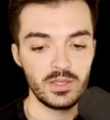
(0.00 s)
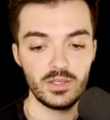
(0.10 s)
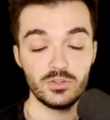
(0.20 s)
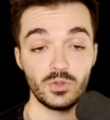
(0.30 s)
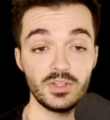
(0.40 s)

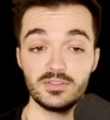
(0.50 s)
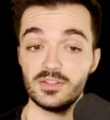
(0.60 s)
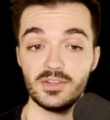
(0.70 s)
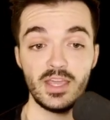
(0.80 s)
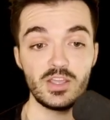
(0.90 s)
So this is
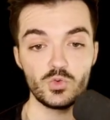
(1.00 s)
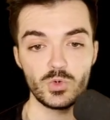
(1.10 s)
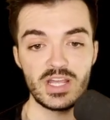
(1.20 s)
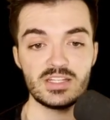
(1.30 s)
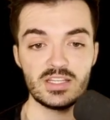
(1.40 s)
a
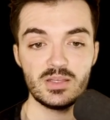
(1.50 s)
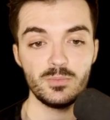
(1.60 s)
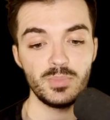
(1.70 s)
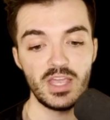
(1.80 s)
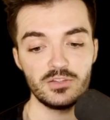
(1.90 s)
great
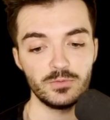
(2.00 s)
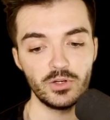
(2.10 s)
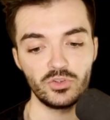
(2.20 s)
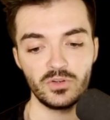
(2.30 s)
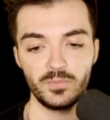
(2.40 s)
base
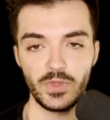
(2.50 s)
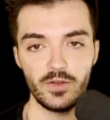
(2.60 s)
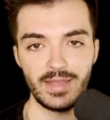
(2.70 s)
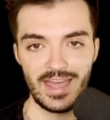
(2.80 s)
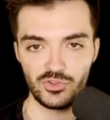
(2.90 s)
version of
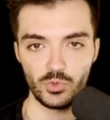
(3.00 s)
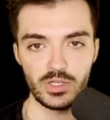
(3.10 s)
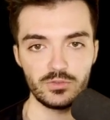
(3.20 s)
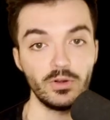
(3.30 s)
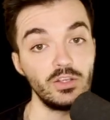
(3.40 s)

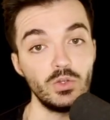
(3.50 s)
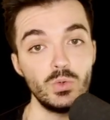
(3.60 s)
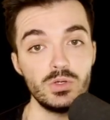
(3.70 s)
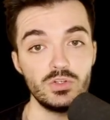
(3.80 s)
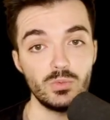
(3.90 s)
asteroids for
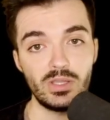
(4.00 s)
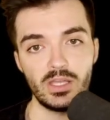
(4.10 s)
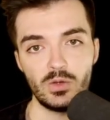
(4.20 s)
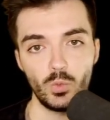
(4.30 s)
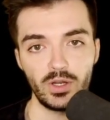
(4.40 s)
you to
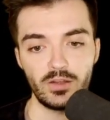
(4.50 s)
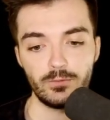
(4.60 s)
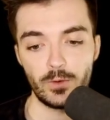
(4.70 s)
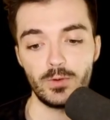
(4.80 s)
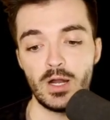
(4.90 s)
begin working
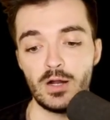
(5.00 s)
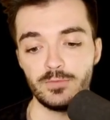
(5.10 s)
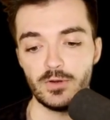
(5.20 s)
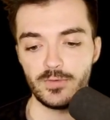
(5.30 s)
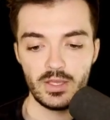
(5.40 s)
further off
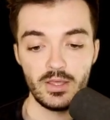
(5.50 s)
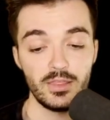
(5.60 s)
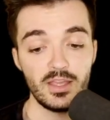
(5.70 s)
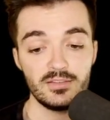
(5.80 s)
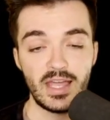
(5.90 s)
of.
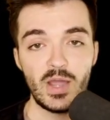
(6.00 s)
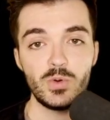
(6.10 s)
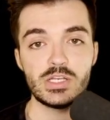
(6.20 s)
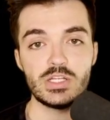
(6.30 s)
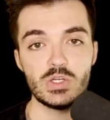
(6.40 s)
Things I
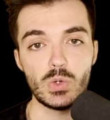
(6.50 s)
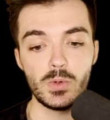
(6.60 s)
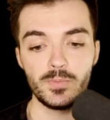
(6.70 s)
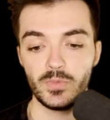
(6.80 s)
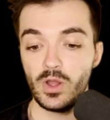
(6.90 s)
would do
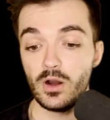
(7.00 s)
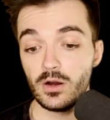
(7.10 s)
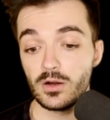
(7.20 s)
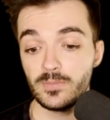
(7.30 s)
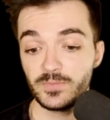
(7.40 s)

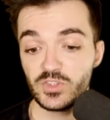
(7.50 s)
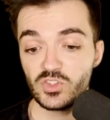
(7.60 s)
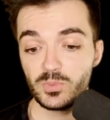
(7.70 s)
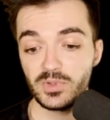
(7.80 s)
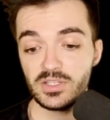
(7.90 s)
are
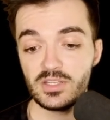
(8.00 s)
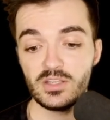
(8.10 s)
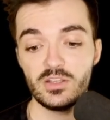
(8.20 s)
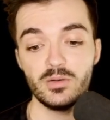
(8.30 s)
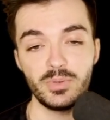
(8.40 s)
split
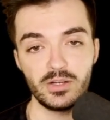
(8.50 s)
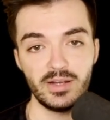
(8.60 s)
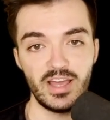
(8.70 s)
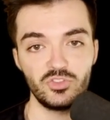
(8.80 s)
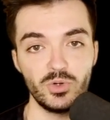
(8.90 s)
your bigger
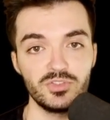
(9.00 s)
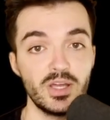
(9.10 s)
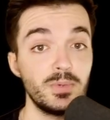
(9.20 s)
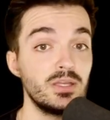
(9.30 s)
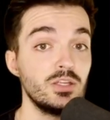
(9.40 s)
asteroids
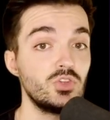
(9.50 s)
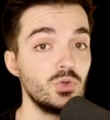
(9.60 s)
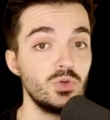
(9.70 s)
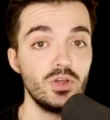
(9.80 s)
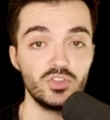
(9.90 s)
up
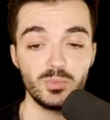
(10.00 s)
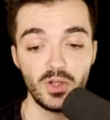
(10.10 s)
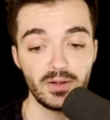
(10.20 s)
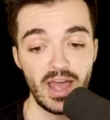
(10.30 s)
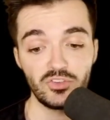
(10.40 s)
into
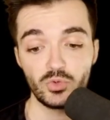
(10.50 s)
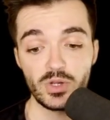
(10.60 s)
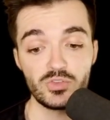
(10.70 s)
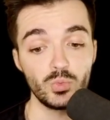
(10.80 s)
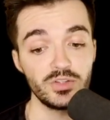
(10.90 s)
smaller
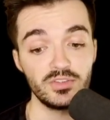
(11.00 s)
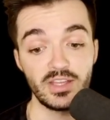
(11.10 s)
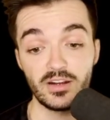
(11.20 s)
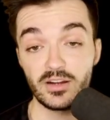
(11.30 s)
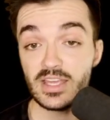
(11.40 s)
asteroids once they
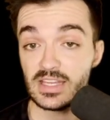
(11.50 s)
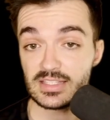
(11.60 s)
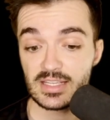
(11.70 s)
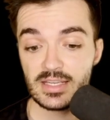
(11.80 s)
are hit.